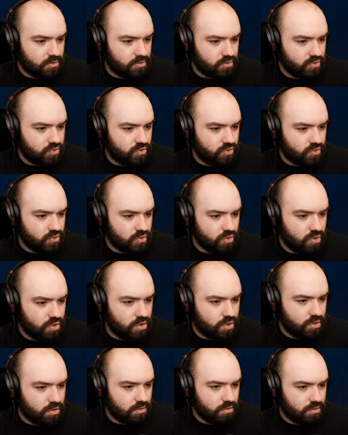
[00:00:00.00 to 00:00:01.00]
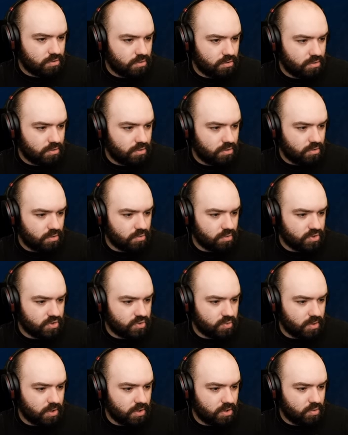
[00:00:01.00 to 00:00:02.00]
Sneaking. Go
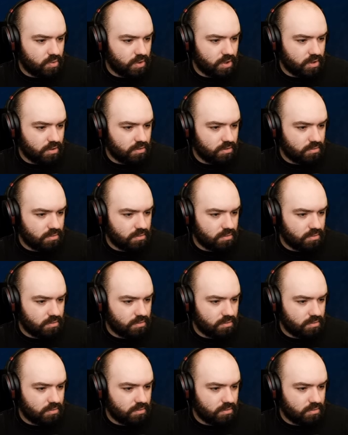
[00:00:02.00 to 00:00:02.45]
this way quick.